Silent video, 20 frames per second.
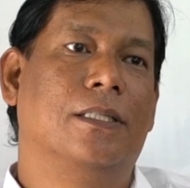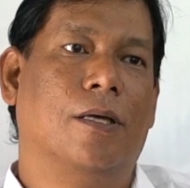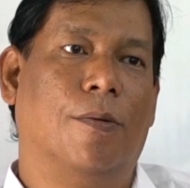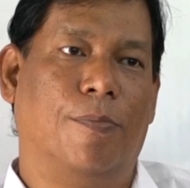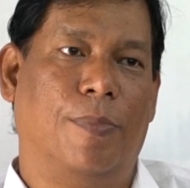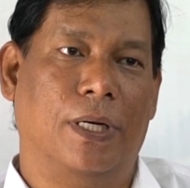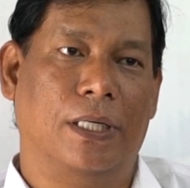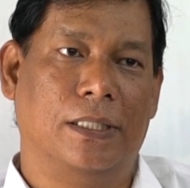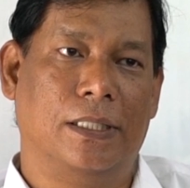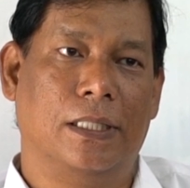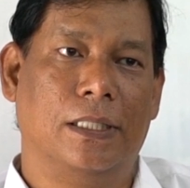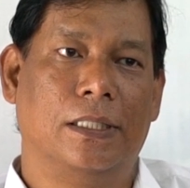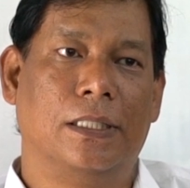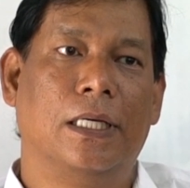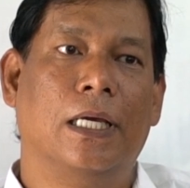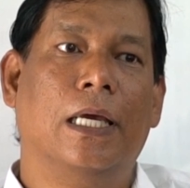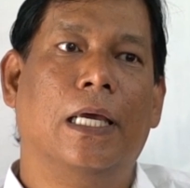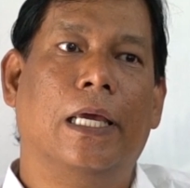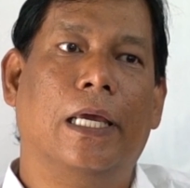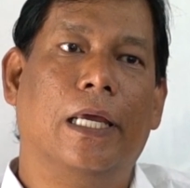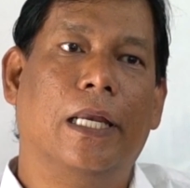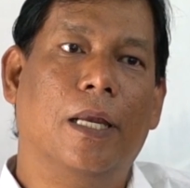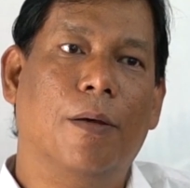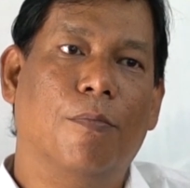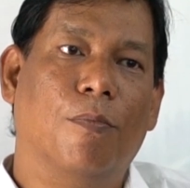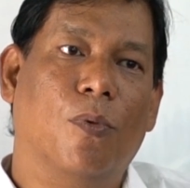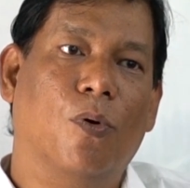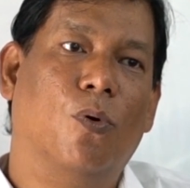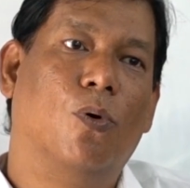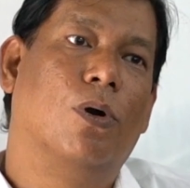operations in a
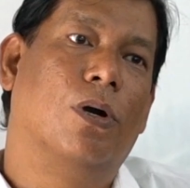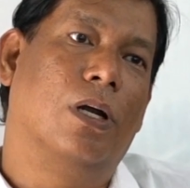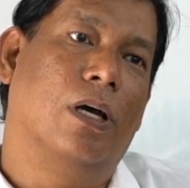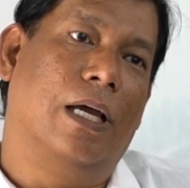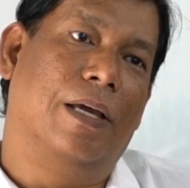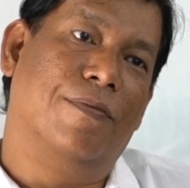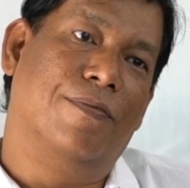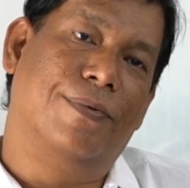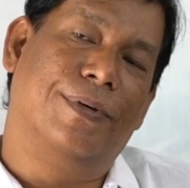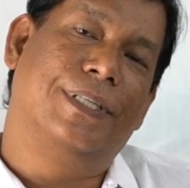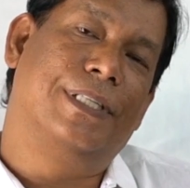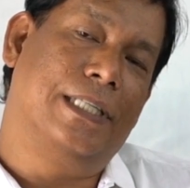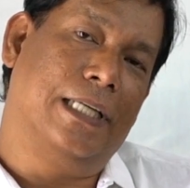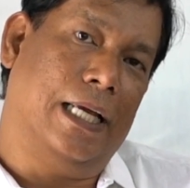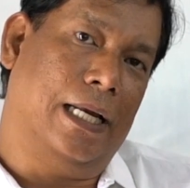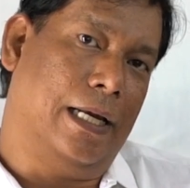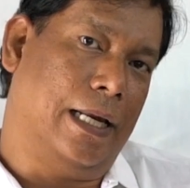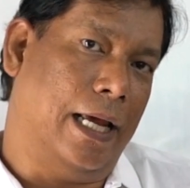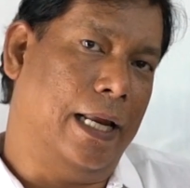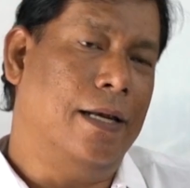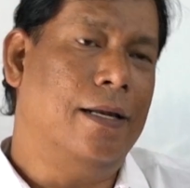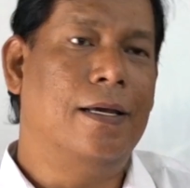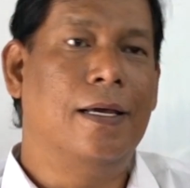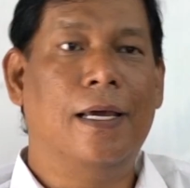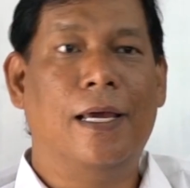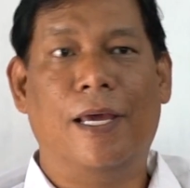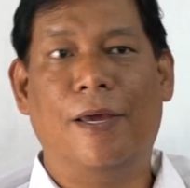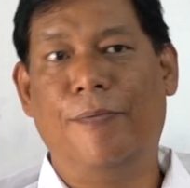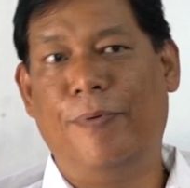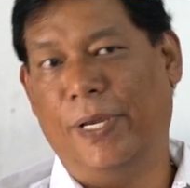more efficient and
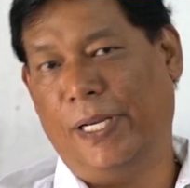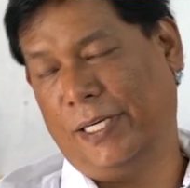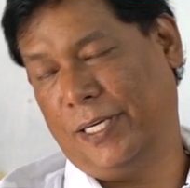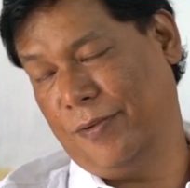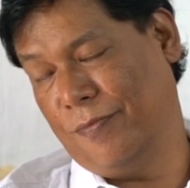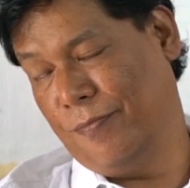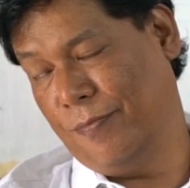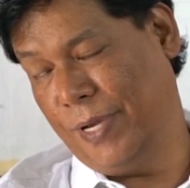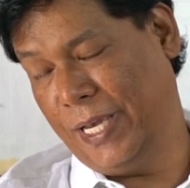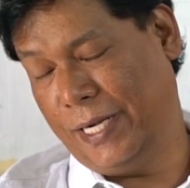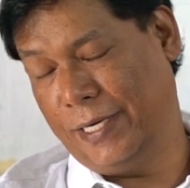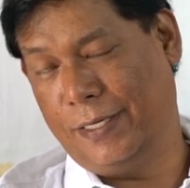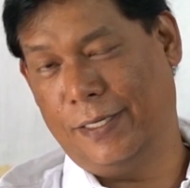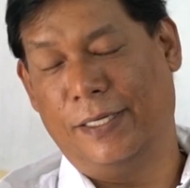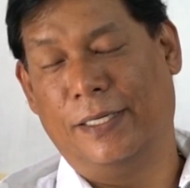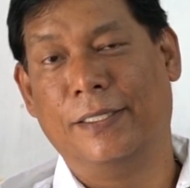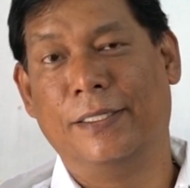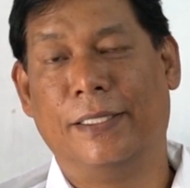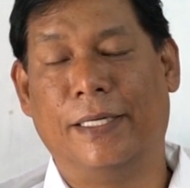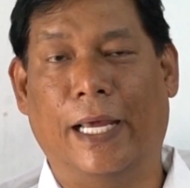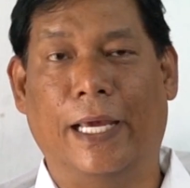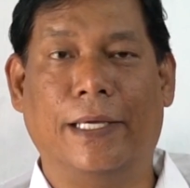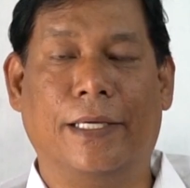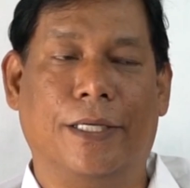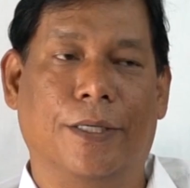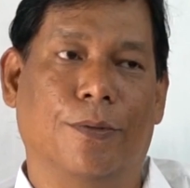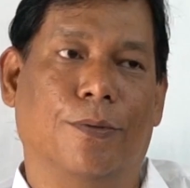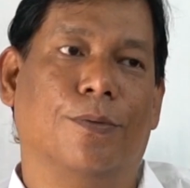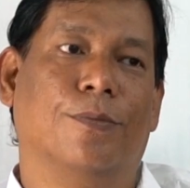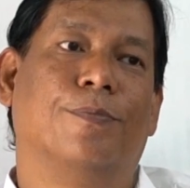effective manner. Thank you.